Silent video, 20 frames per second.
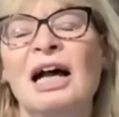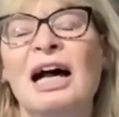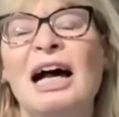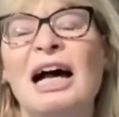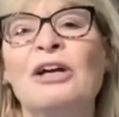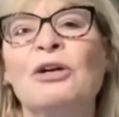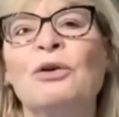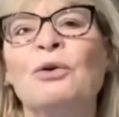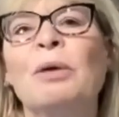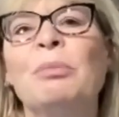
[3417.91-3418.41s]

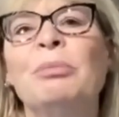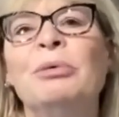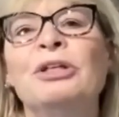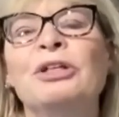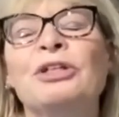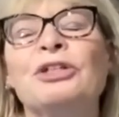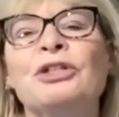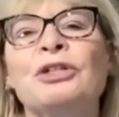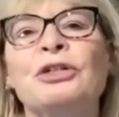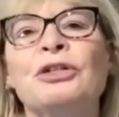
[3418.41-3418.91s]
I grew up in
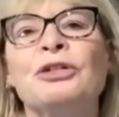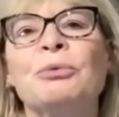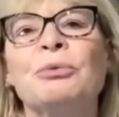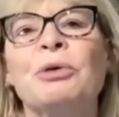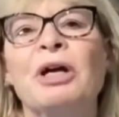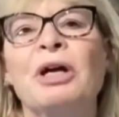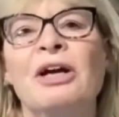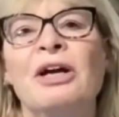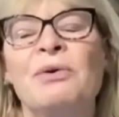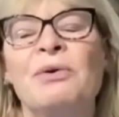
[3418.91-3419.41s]
a church
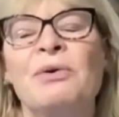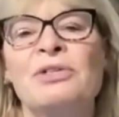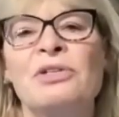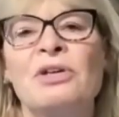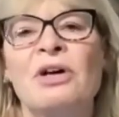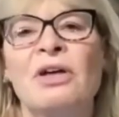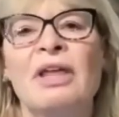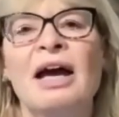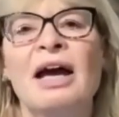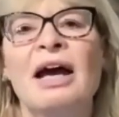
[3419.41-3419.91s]
where I always saw the